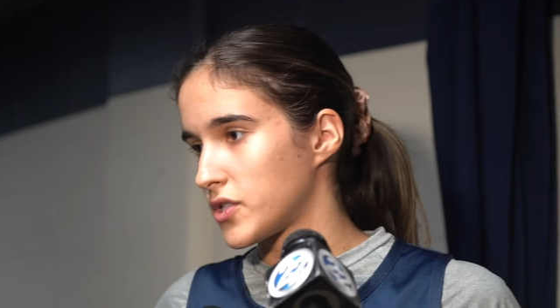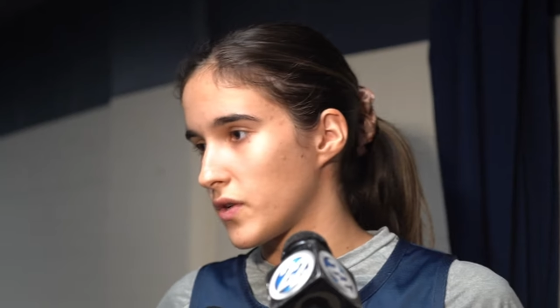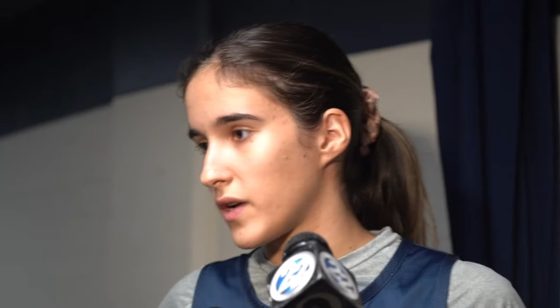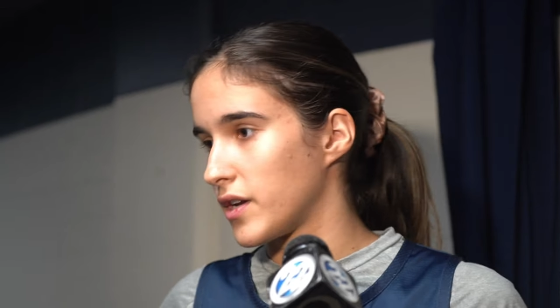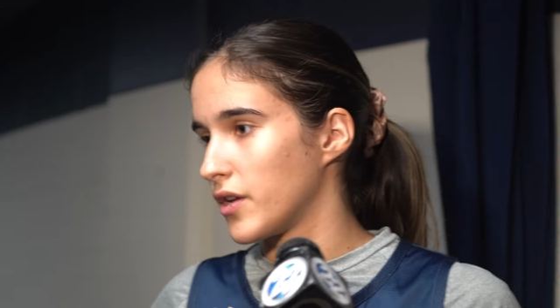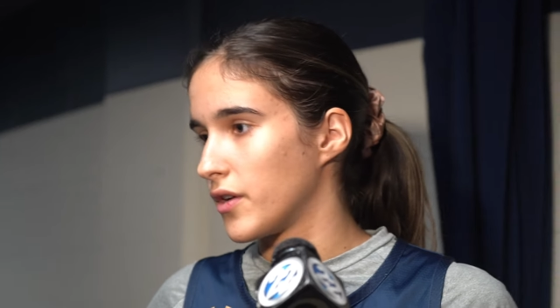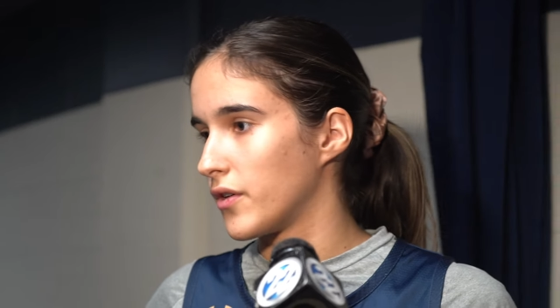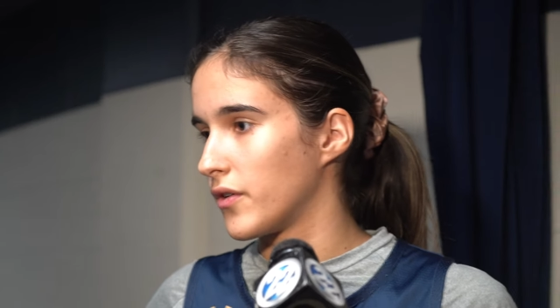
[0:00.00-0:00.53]
so
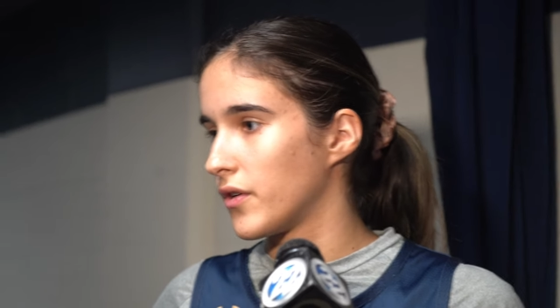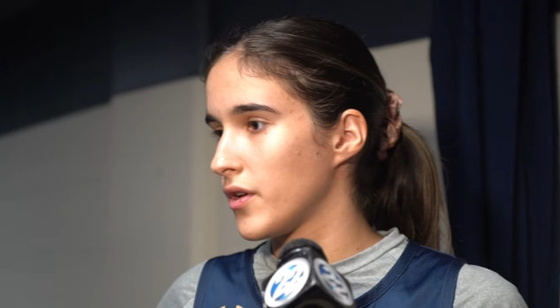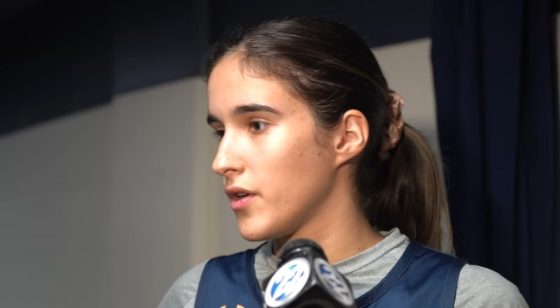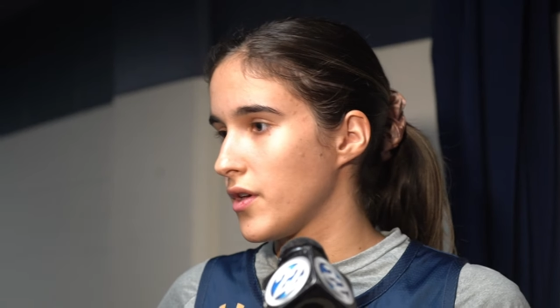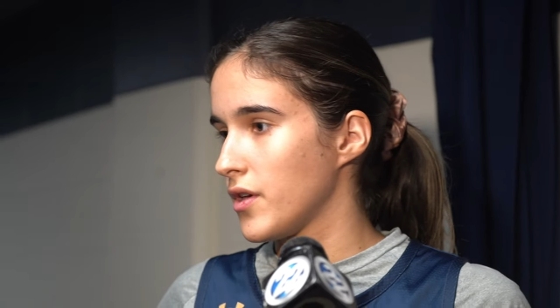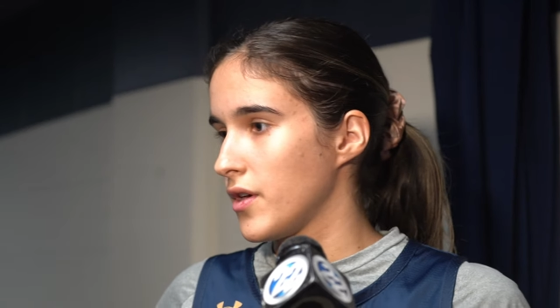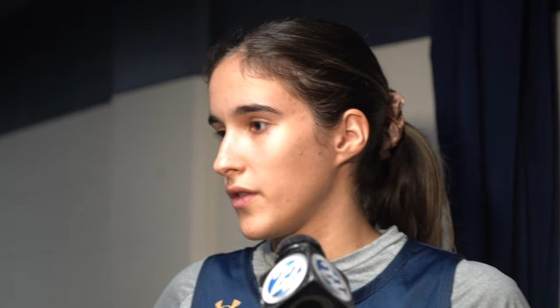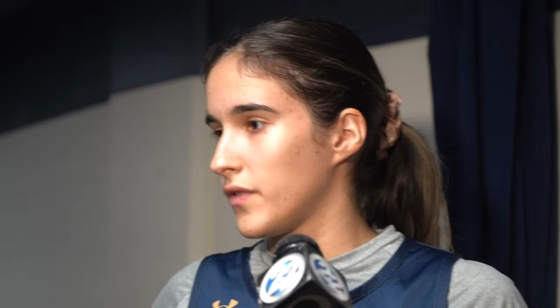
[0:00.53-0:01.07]
I
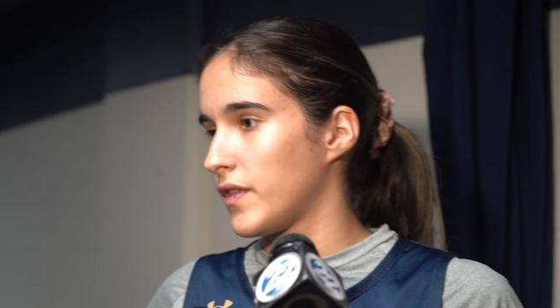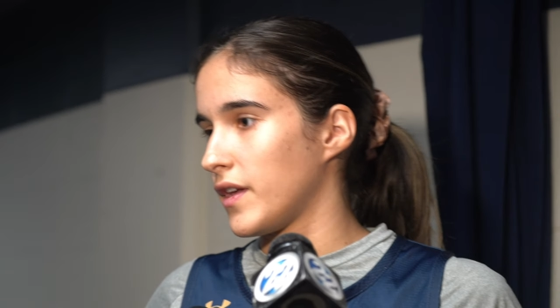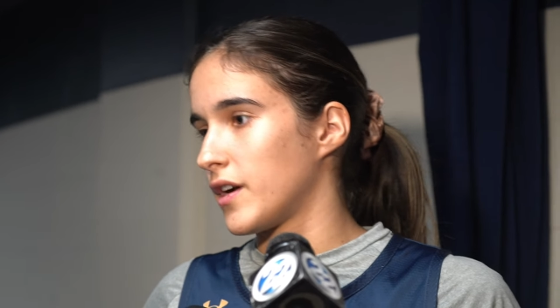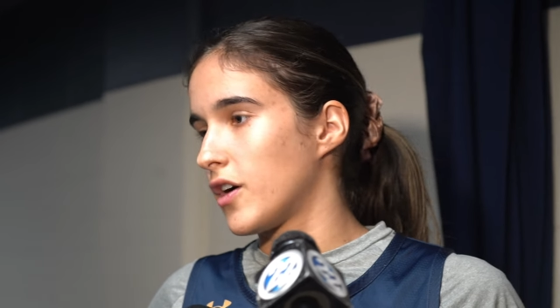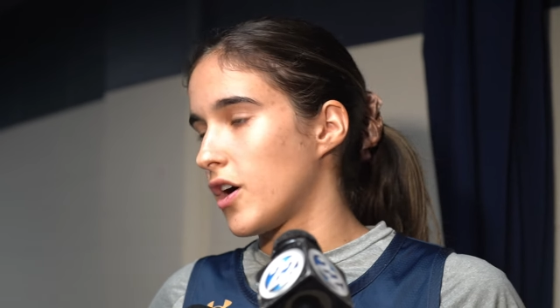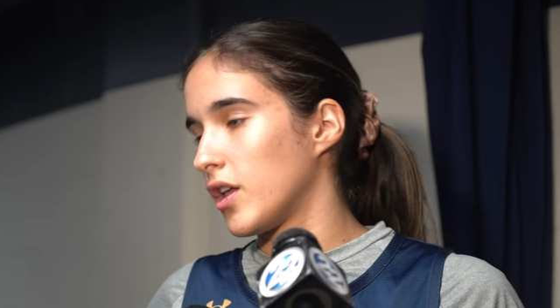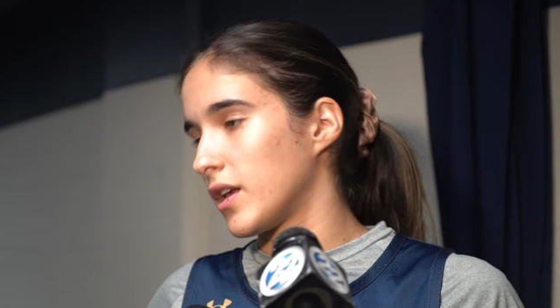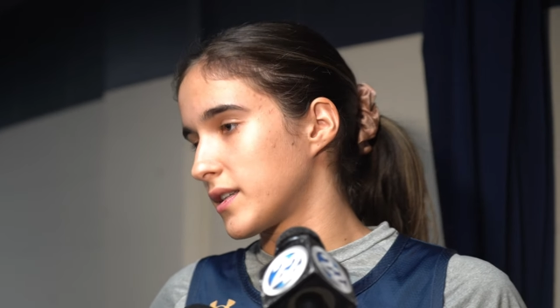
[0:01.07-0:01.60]
know
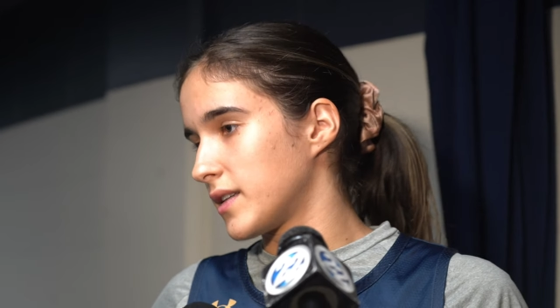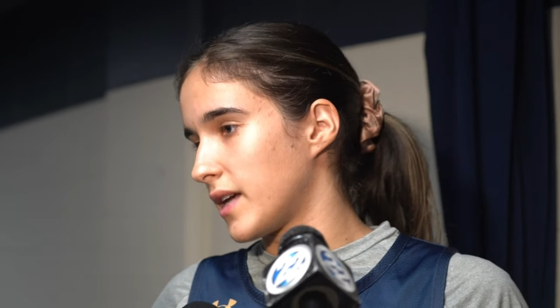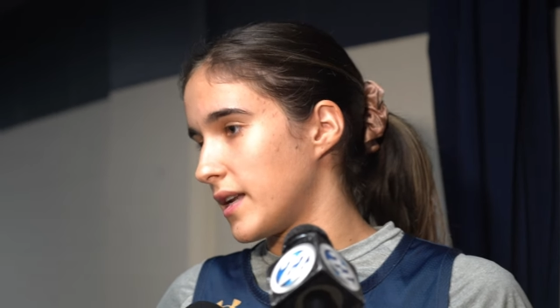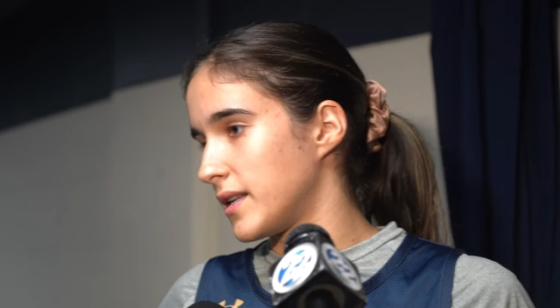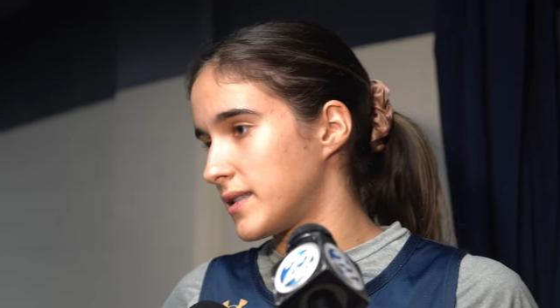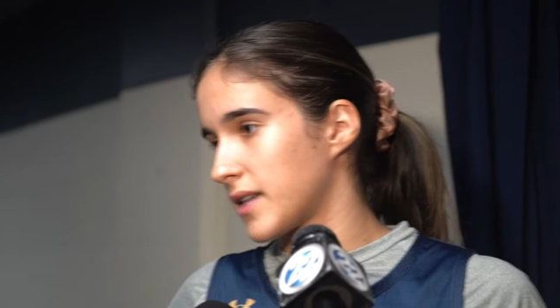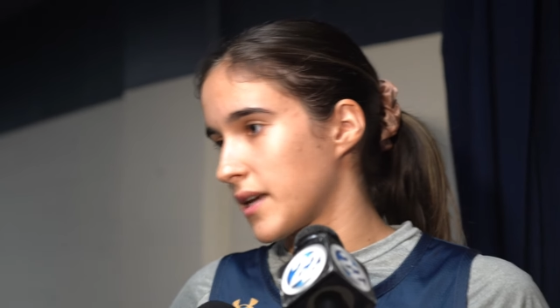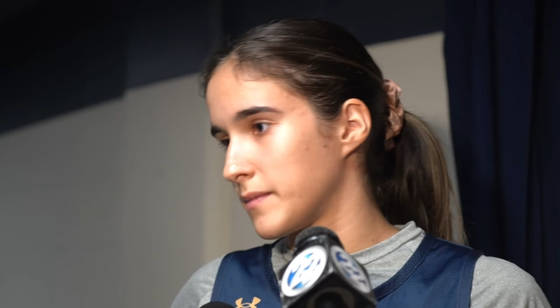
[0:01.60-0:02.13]
they're all
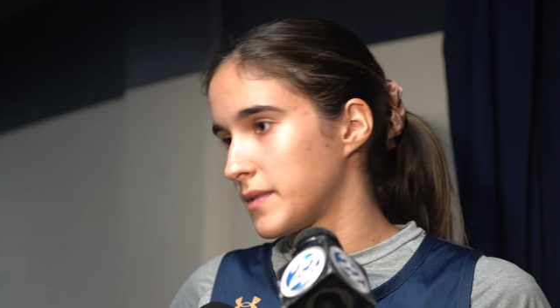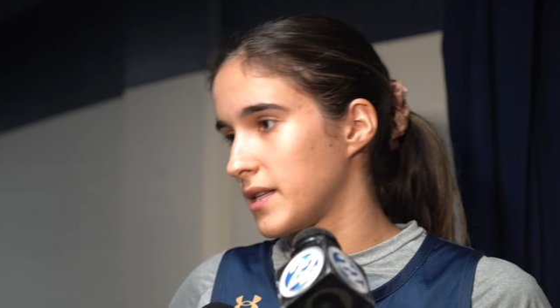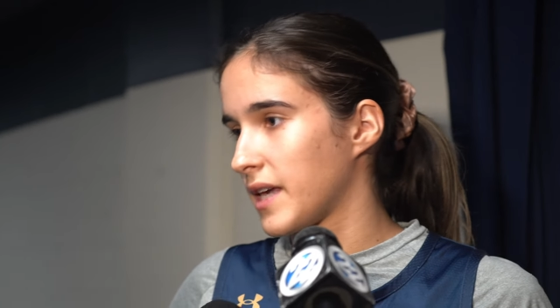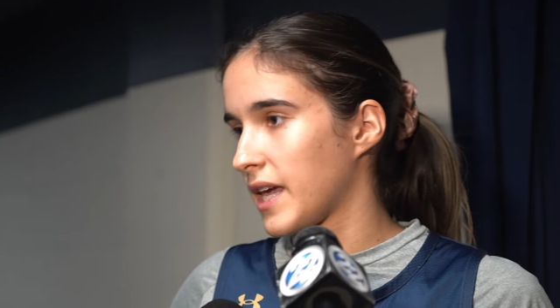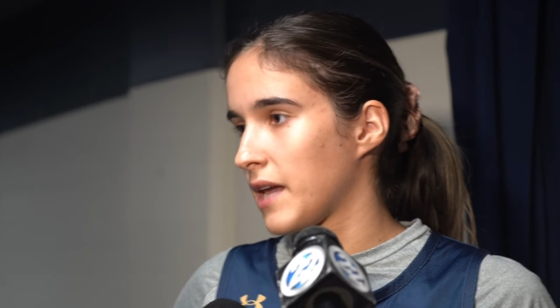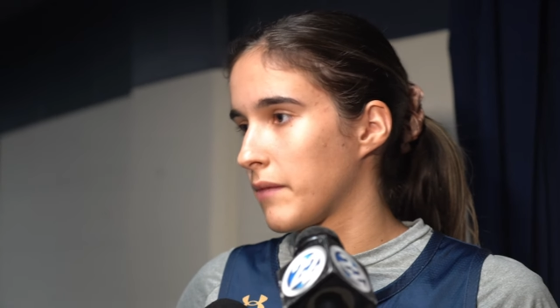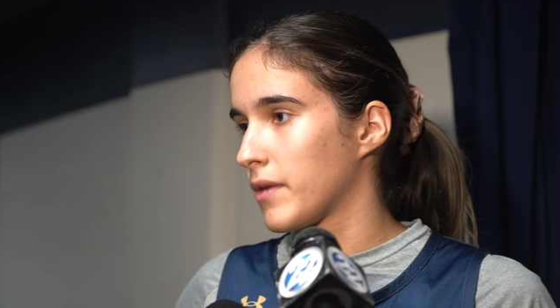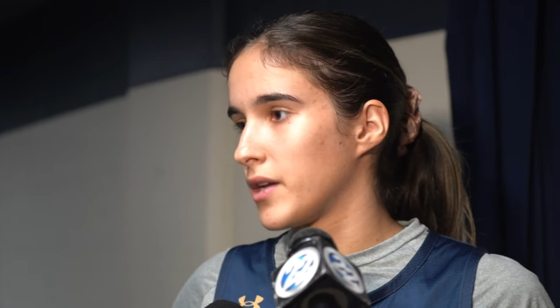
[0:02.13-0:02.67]
excited to come to the
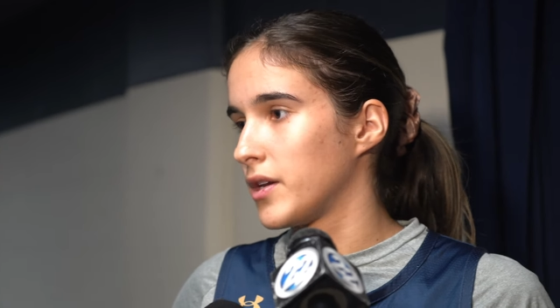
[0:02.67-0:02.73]
game.